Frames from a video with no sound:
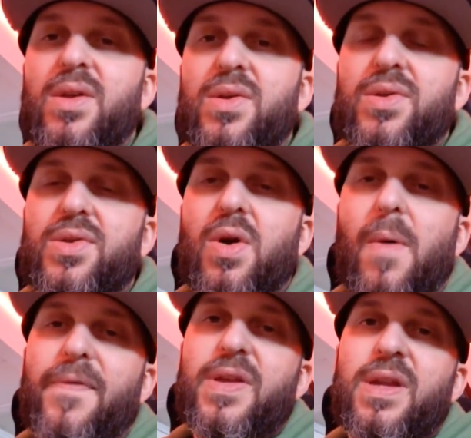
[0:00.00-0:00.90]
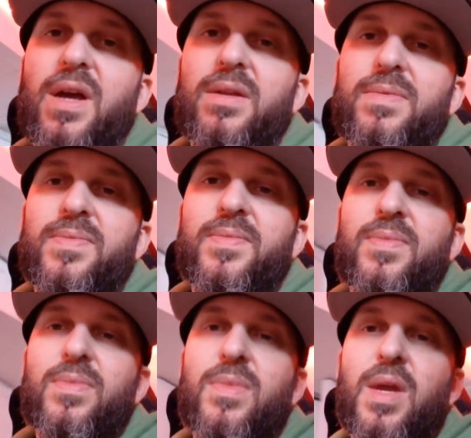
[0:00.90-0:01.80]
So hopefully not.
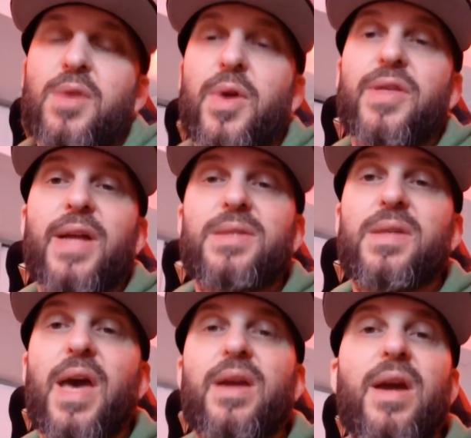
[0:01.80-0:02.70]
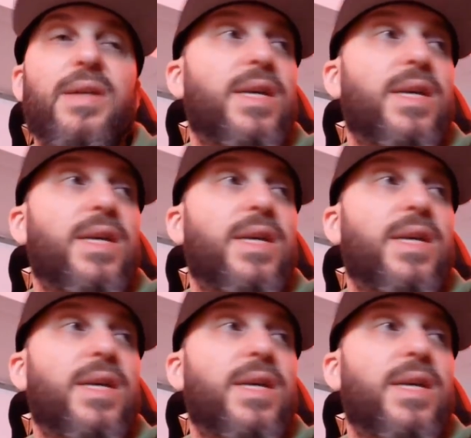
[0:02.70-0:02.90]
Anyway, that's that, guys.